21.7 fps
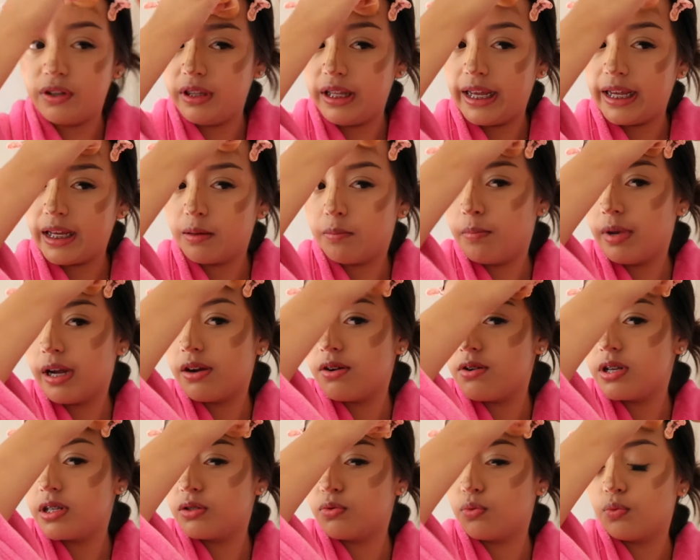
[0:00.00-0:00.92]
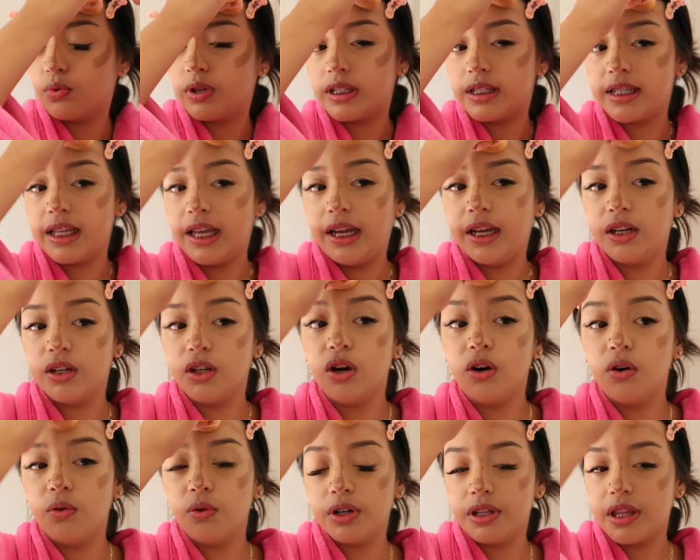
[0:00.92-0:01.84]
like, embarrassed when saying
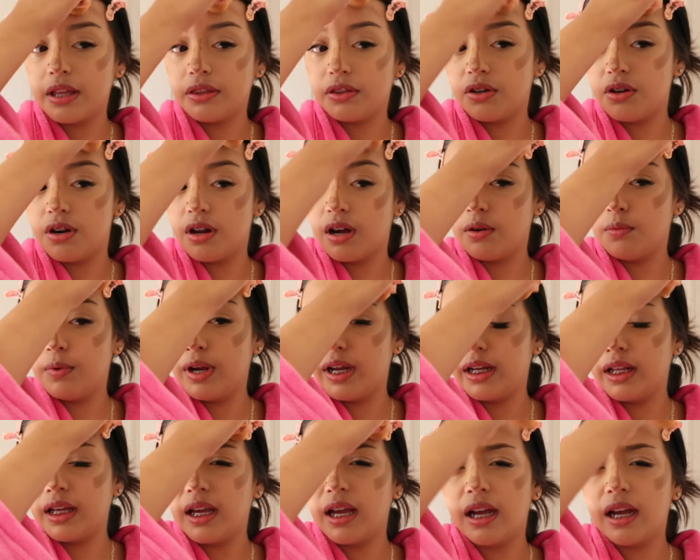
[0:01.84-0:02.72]
no, or that they're not ready.